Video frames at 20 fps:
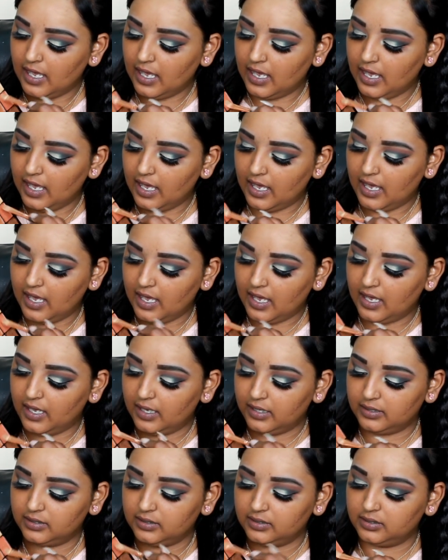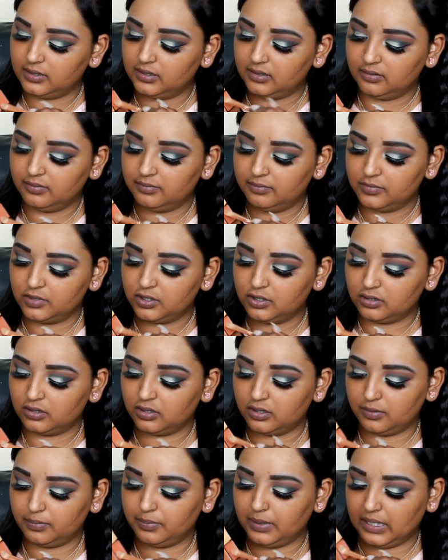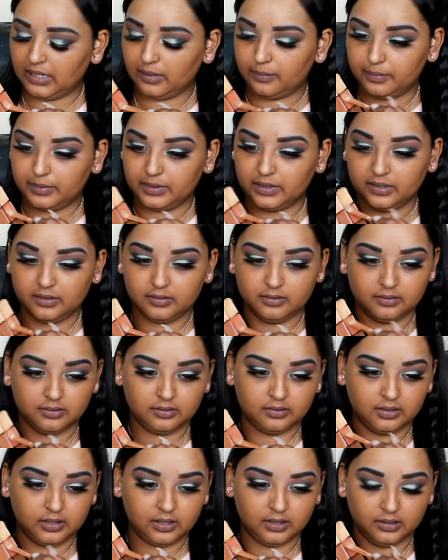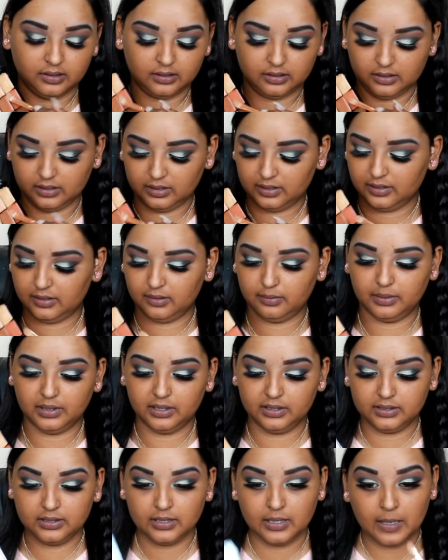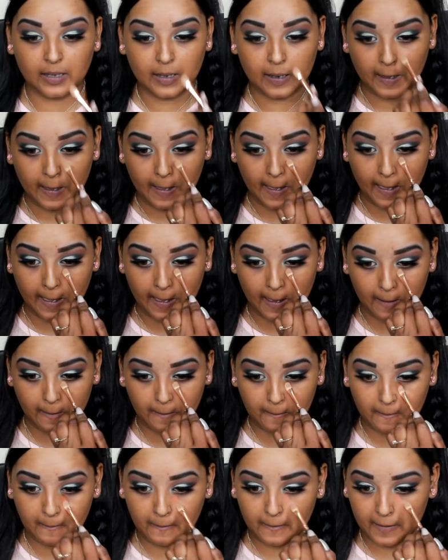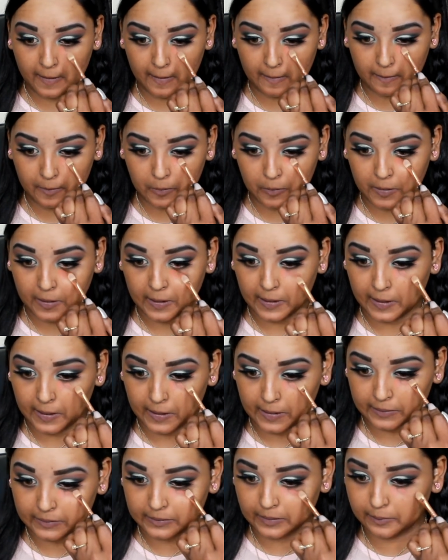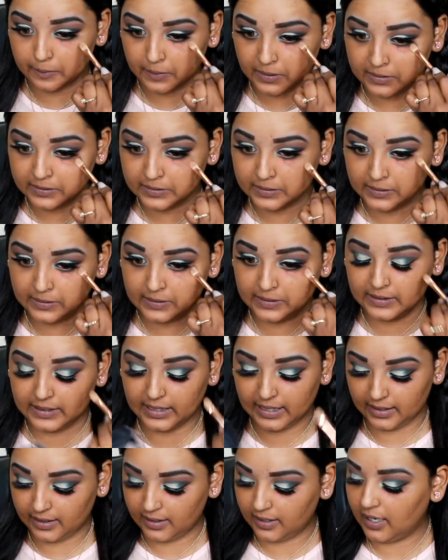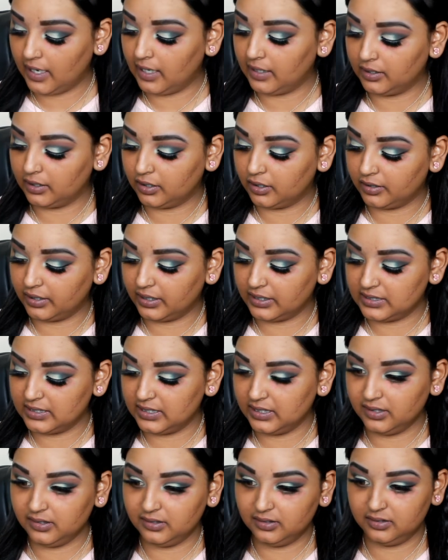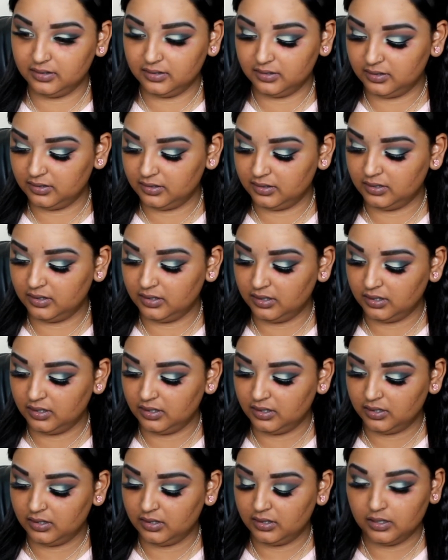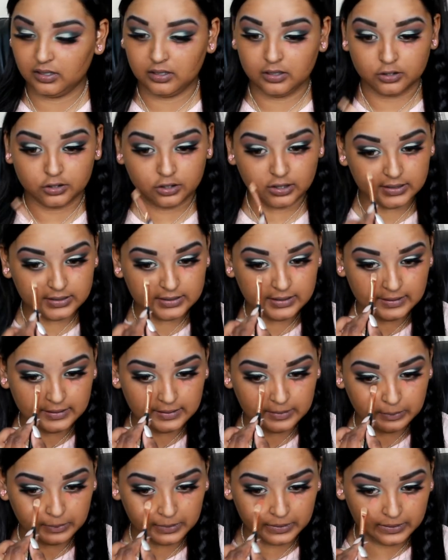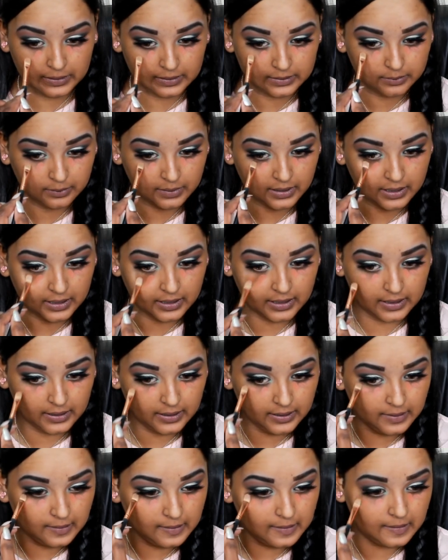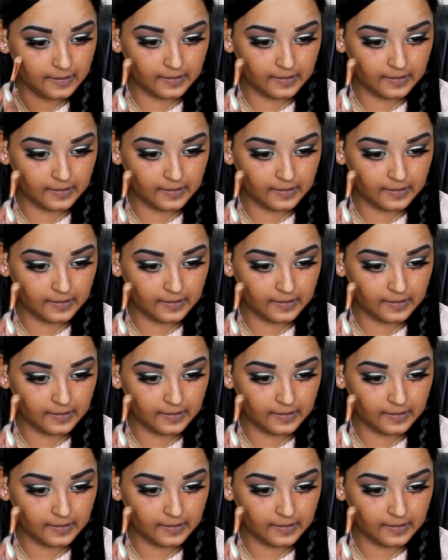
and I'm just going to pick up a, a little bit. Uh, what I'm doing is I'm basically like color correcting just a little bit under my eye.